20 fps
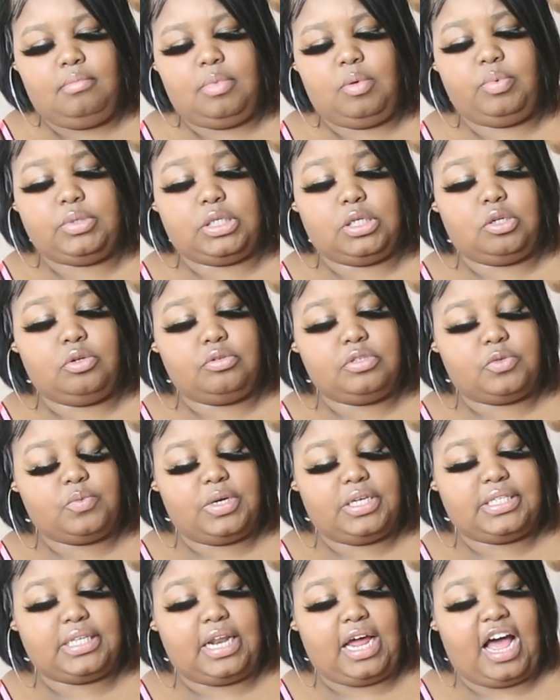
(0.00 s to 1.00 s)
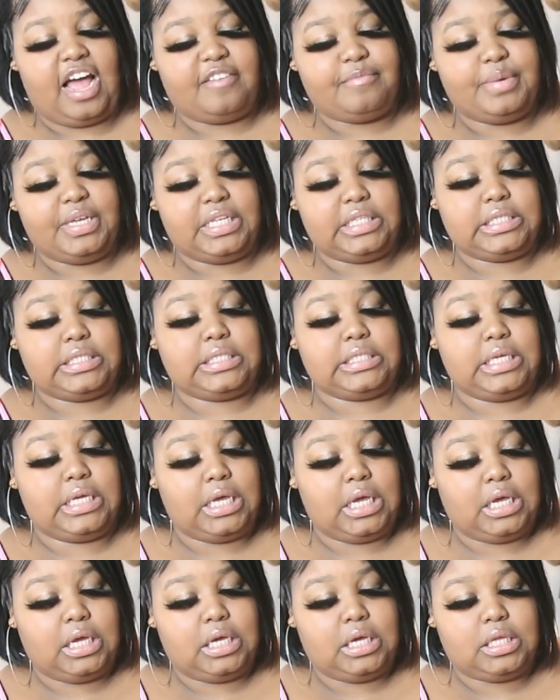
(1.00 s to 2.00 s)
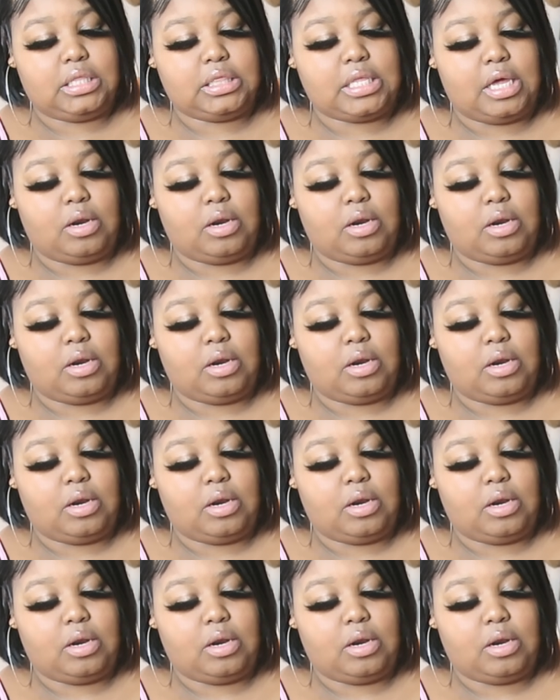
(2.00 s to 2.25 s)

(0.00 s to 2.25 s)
But with the loose wigs that I've been seeing,